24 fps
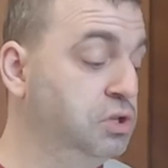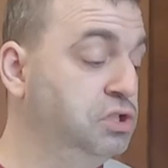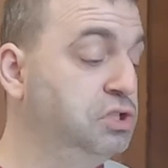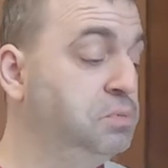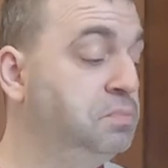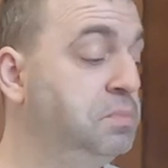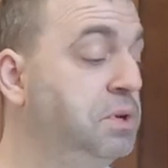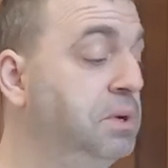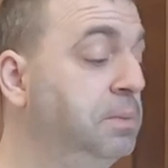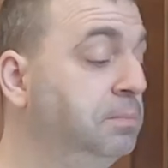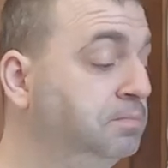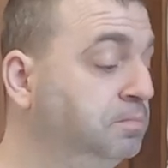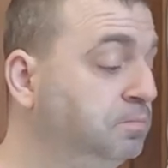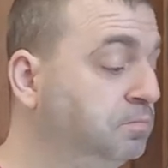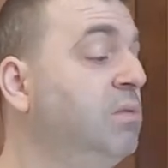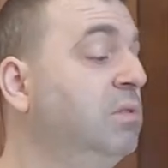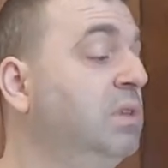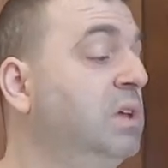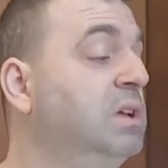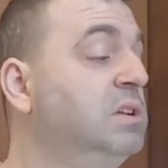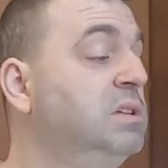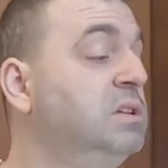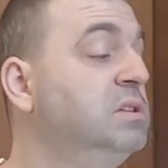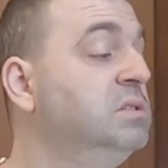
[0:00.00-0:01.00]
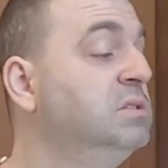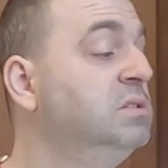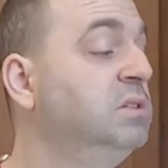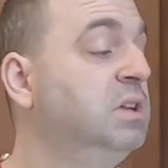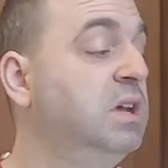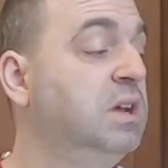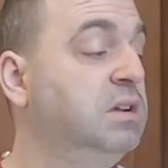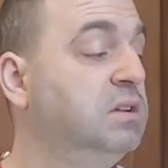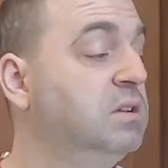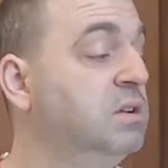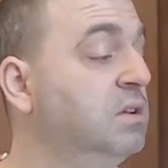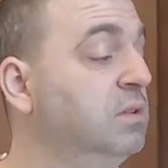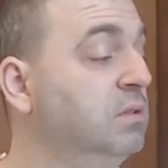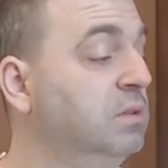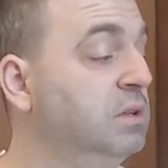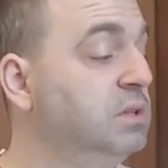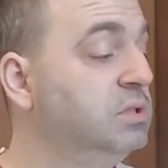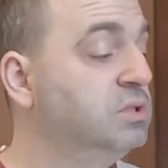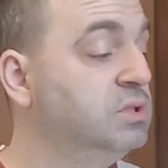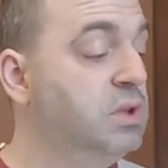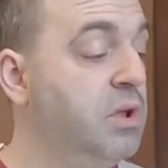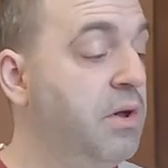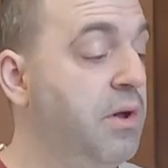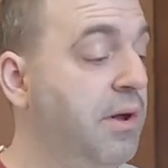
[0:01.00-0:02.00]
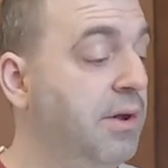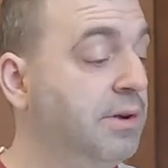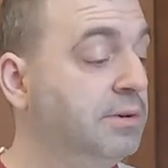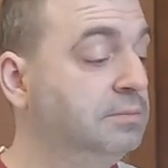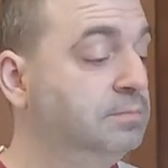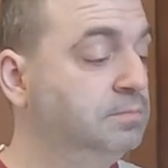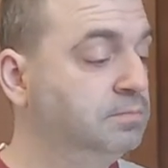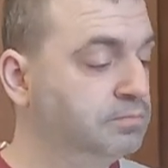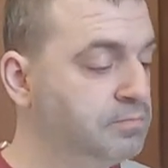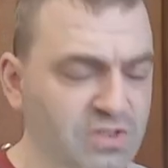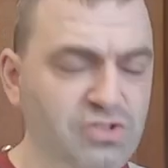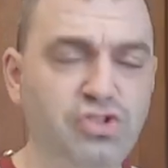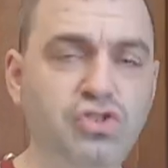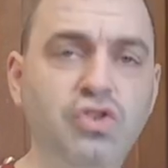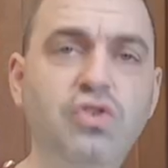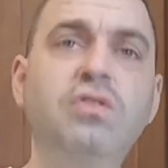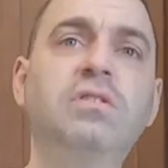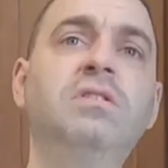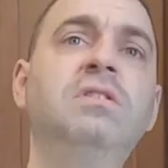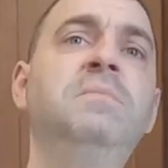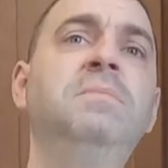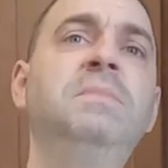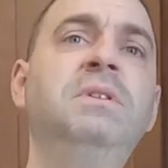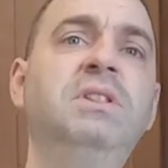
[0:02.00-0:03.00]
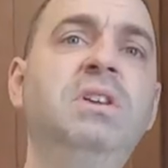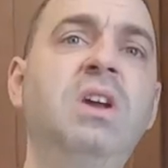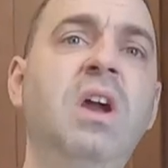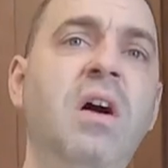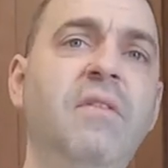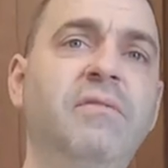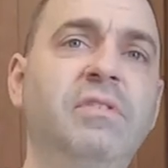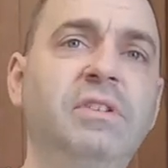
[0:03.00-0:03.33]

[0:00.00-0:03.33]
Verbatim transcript: crispy and they didn't take nearly as long as cooking them in the